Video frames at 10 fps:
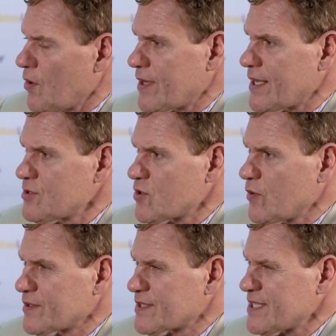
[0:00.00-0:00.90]
Okay,
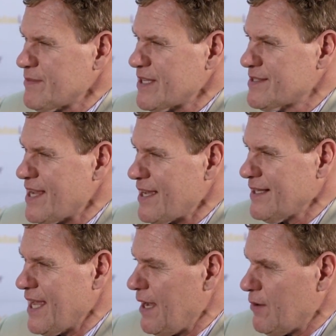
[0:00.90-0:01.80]
so tell me
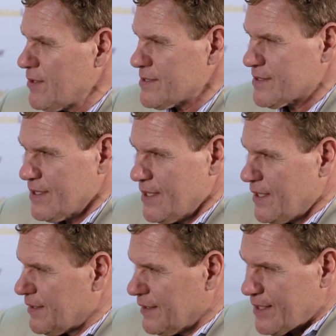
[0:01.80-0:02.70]
exactly how does
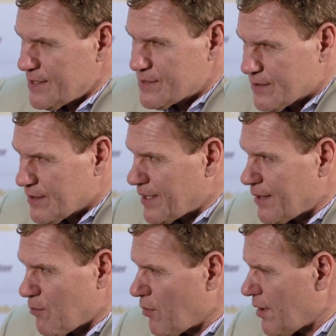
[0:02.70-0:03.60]
laser
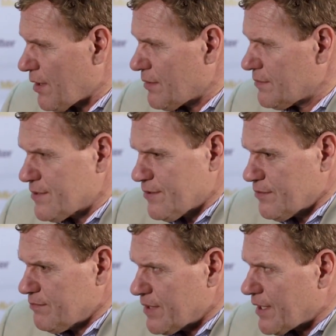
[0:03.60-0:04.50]
light work
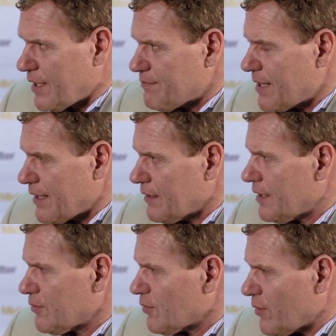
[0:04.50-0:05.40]
to mitigate pain?
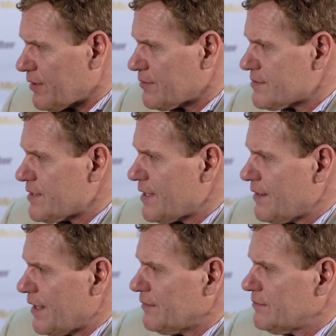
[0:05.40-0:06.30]
I don't quite
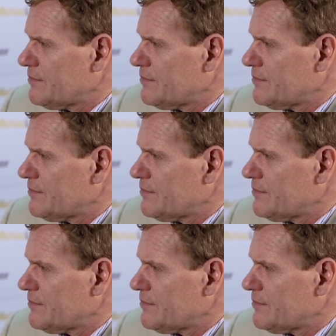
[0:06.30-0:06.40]
understand that.